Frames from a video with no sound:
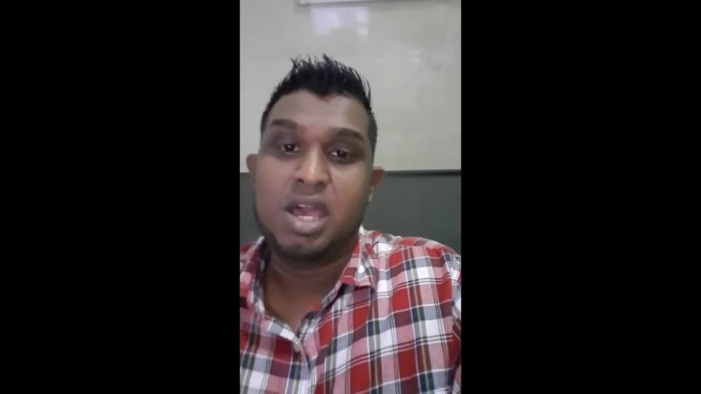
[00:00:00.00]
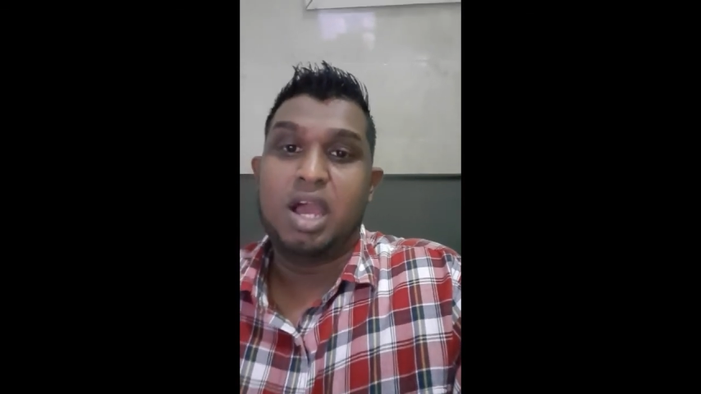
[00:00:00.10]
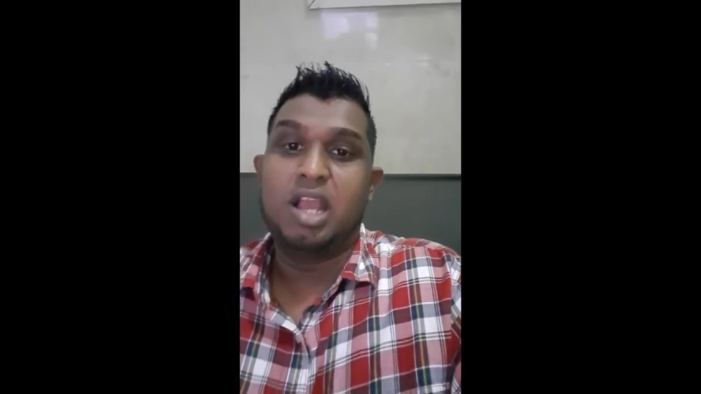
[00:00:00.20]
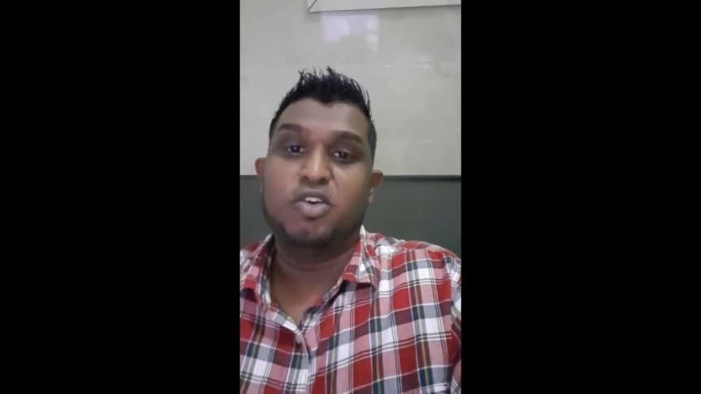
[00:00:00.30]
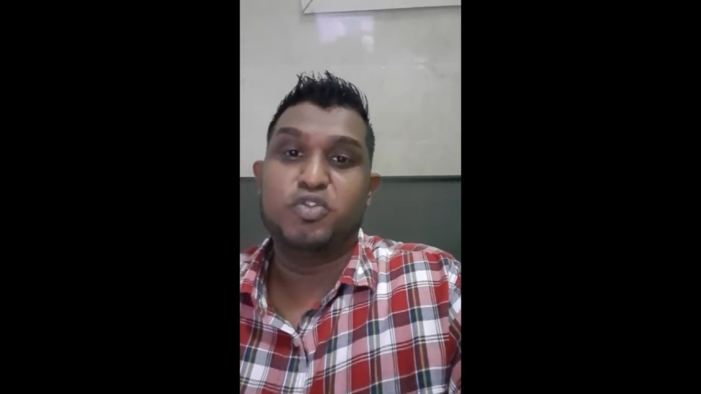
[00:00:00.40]

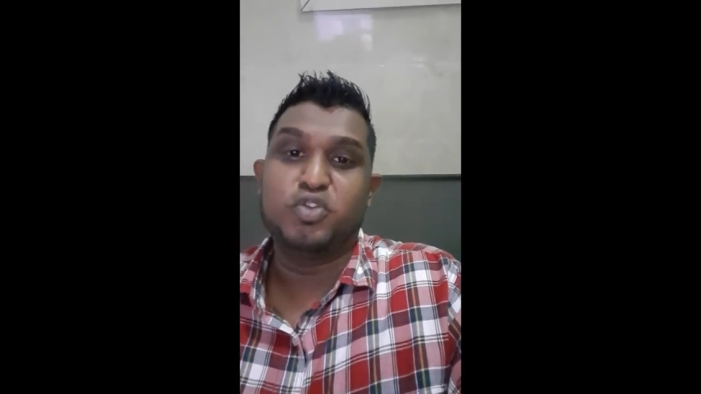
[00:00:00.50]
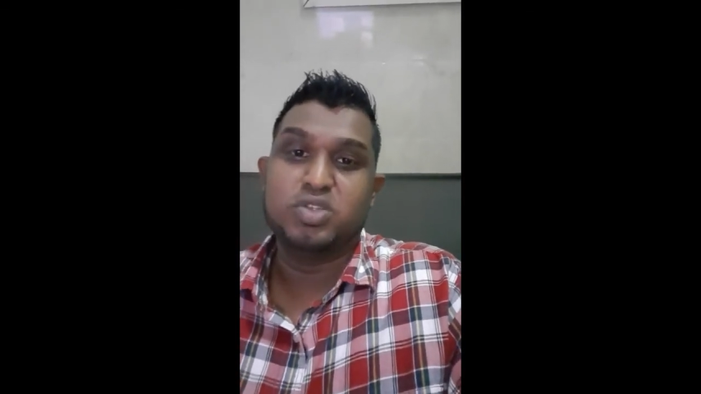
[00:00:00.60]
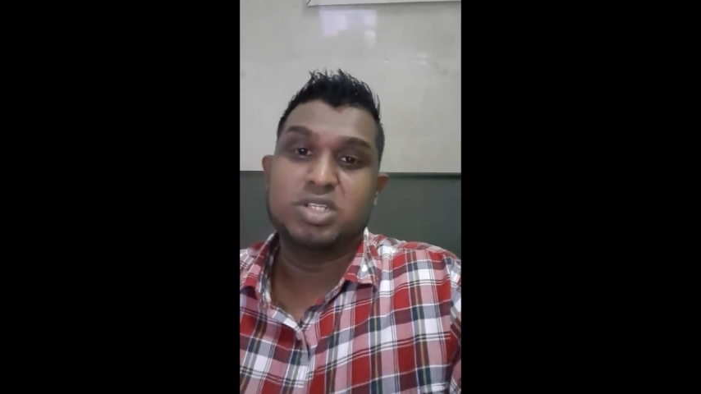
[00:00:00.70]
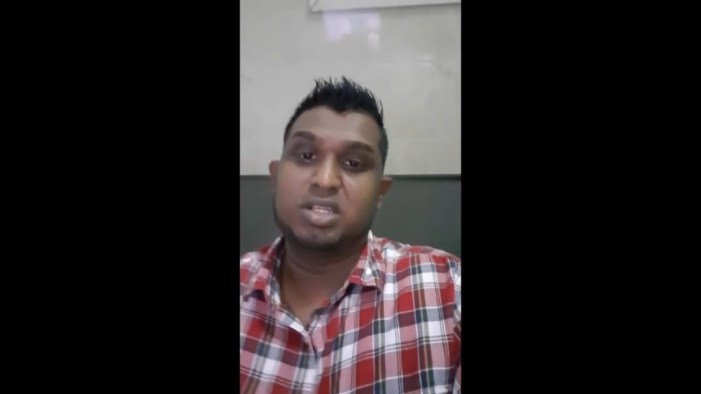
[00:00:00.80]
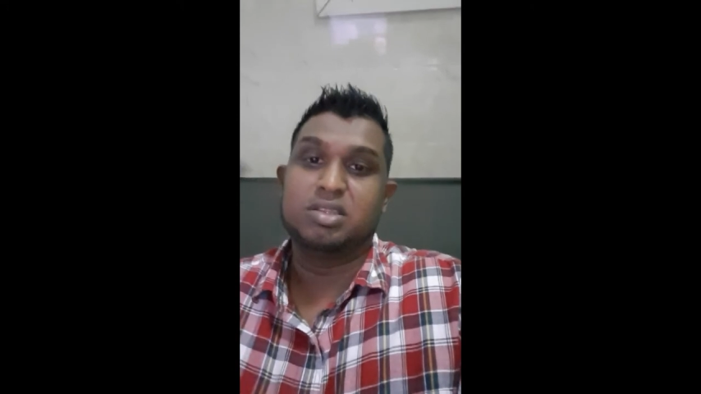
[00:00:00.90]
I love
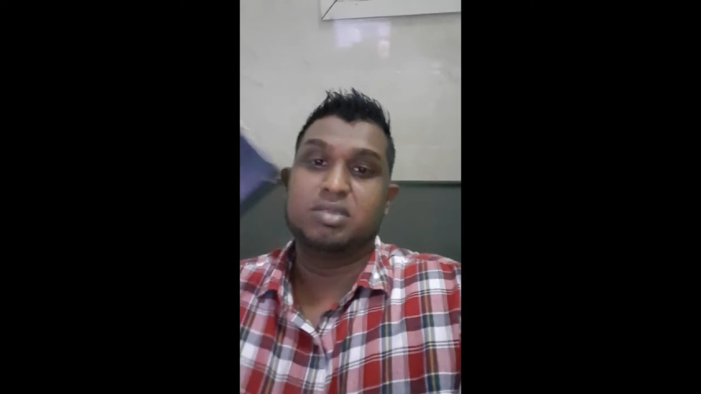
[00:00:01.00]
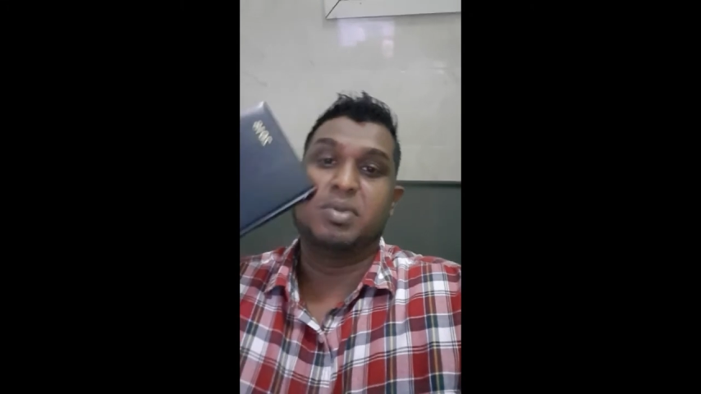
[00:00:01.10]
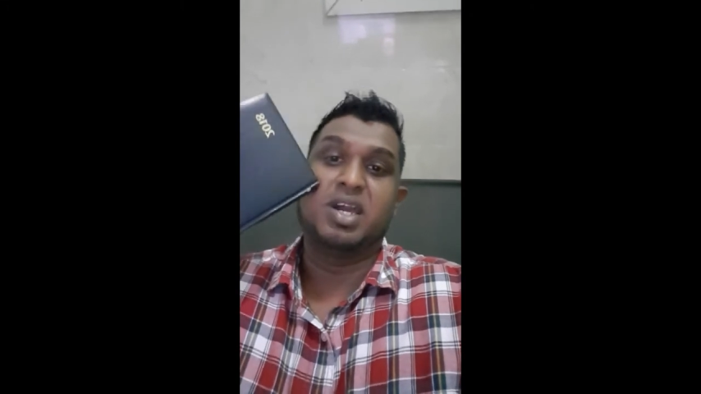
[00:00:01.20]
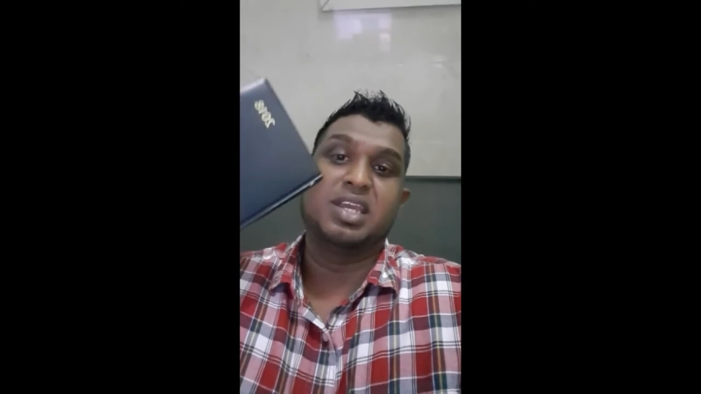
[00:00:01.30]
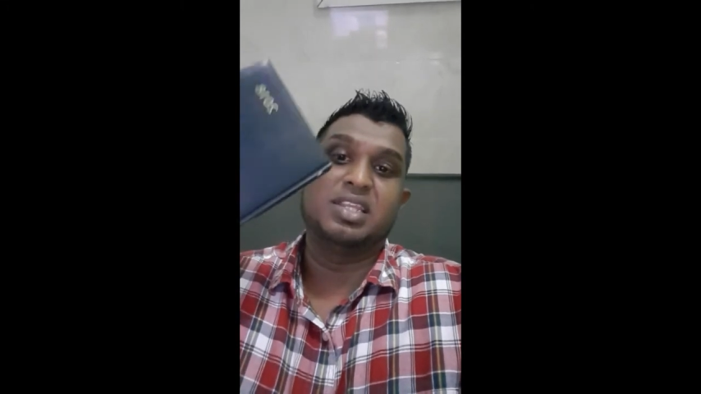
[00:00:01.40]
using
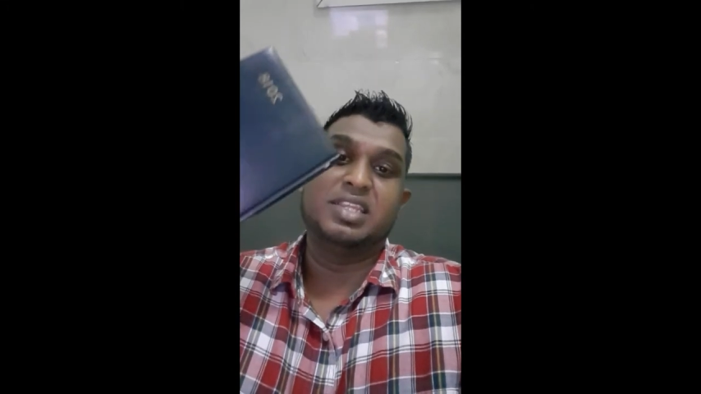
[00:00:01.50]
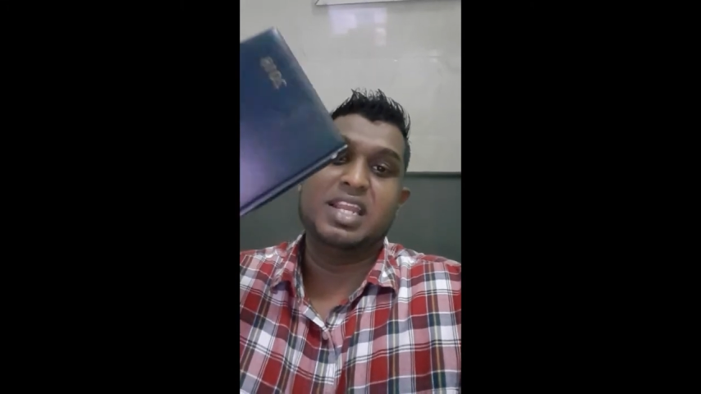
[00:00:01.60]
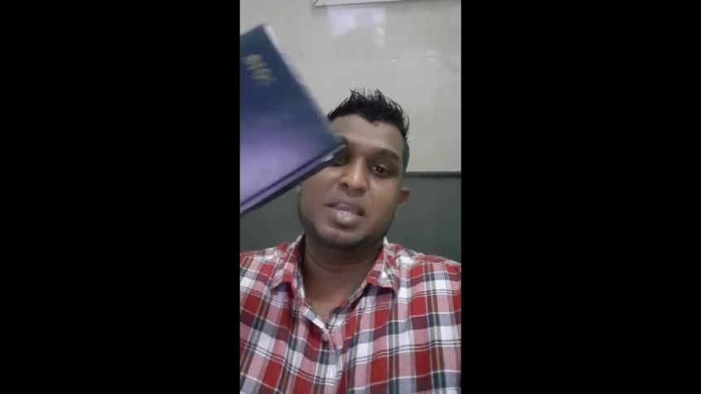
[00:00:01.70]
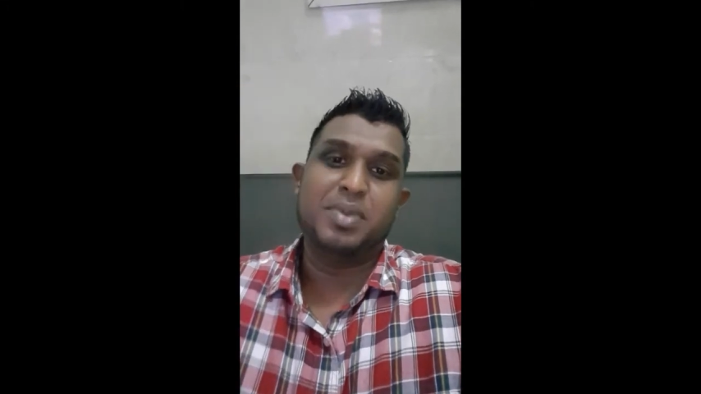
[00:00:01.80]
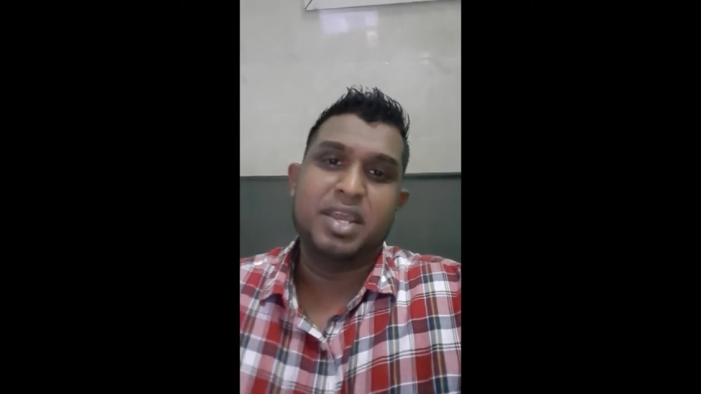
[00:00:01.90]
my
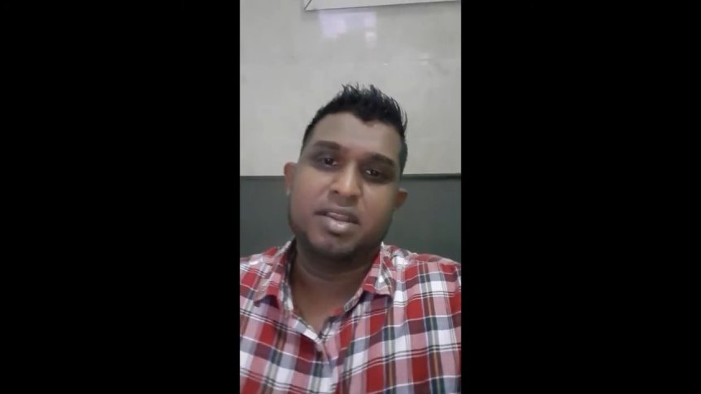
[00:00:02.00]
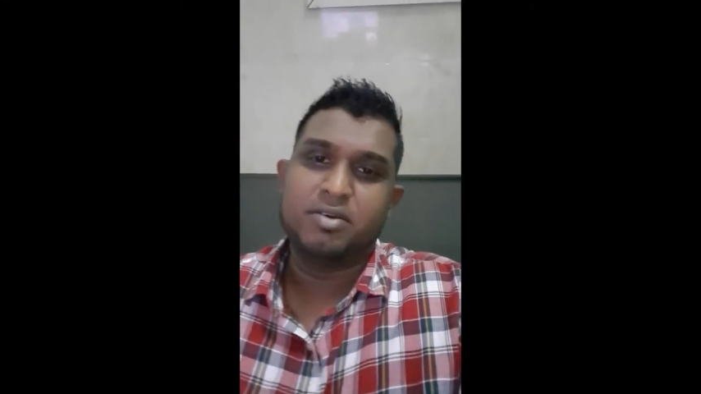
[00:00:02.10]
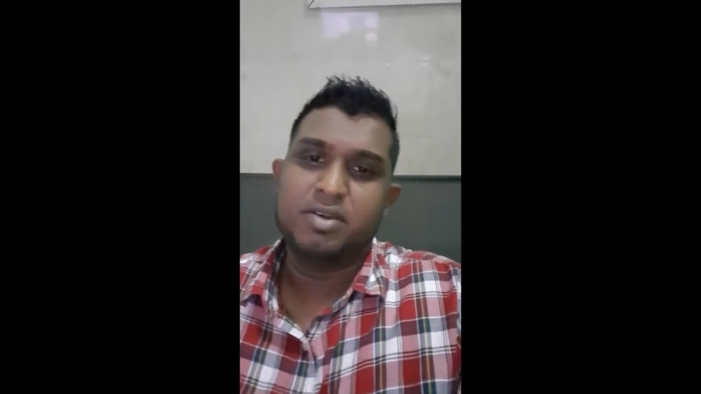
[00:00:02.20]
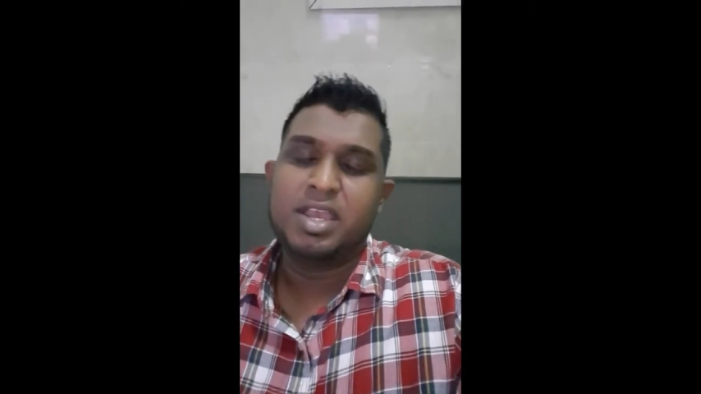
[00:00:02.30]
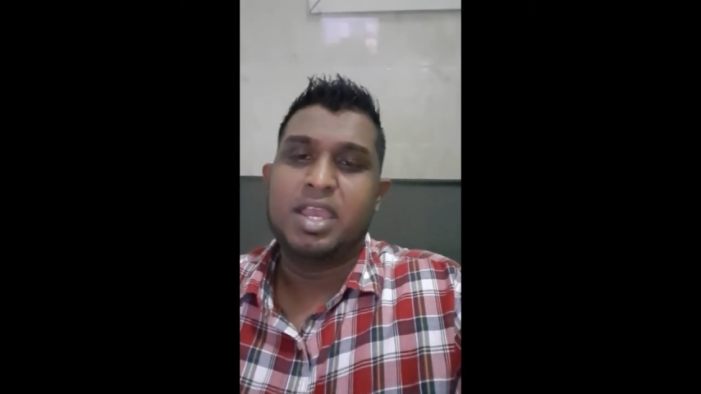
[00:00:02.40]
daily planner,